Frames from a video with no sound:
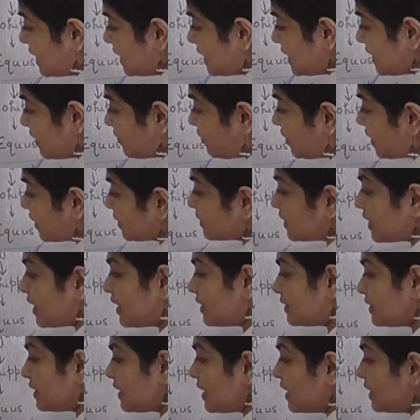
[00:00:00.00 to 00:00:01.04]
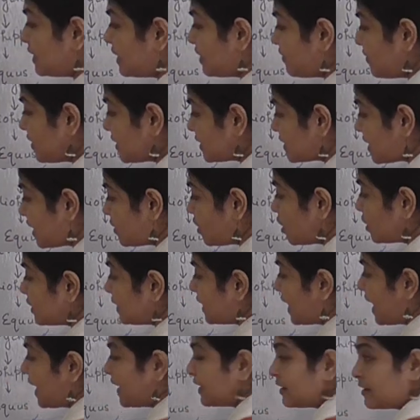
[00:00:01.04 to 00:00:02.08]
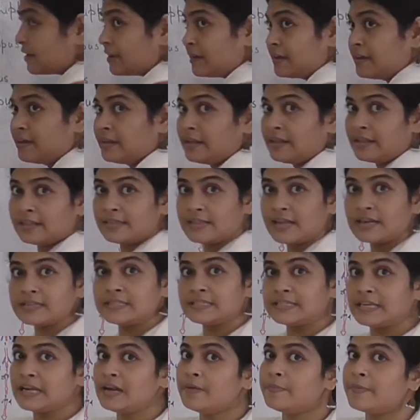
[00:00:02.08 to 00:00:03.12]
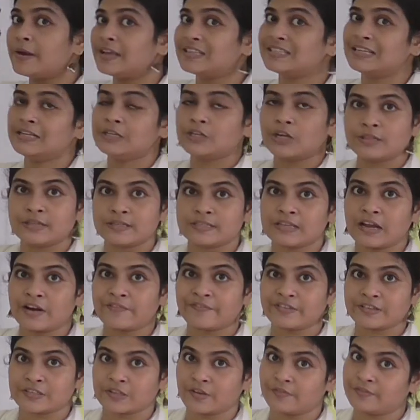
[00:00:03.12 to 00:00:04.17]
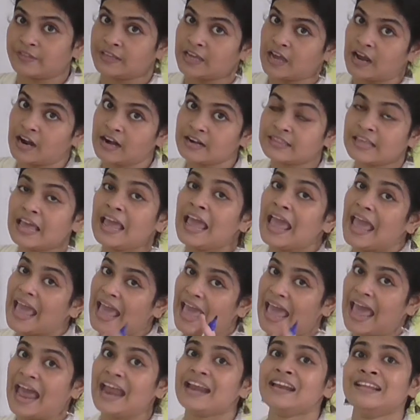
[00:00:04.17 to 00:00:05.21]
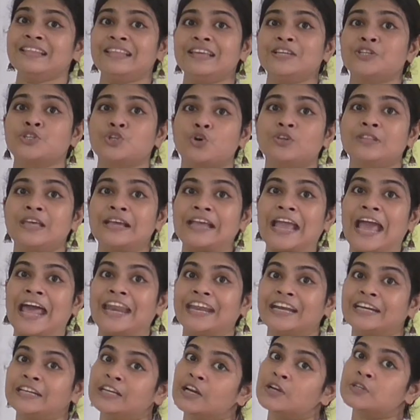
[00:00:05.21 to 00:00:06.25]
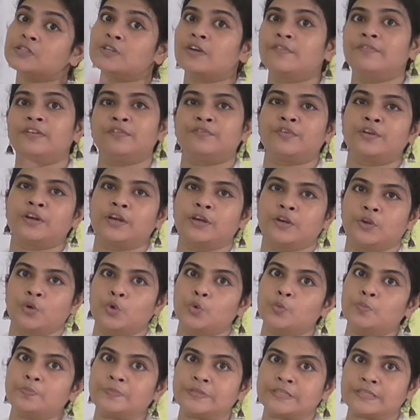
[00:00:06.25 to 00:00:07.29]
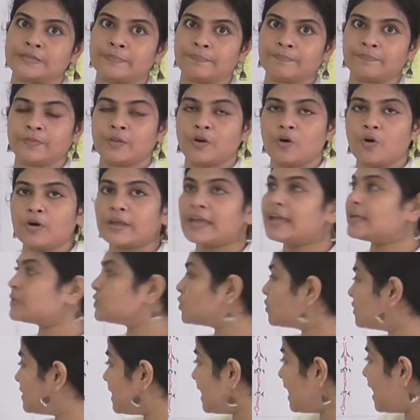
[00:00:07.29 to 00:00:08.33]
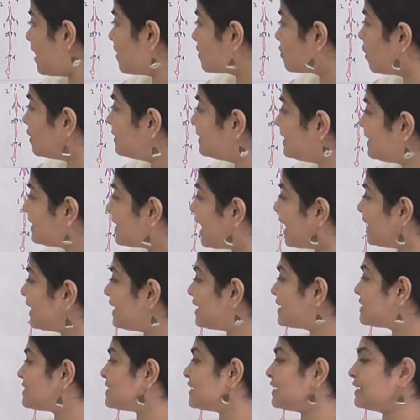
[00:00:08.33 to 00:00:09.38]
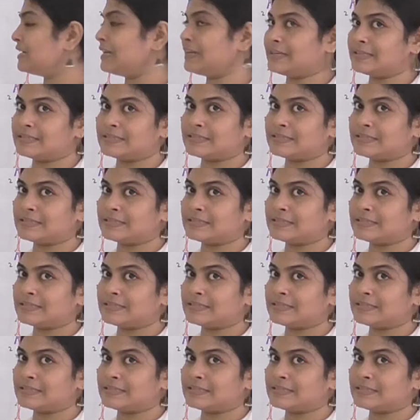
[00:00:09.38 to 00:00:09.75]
still living. They are living, they are not dead. They are still present on the surface of the earth and they show the characters of different groups. Okay, so they are called the connecting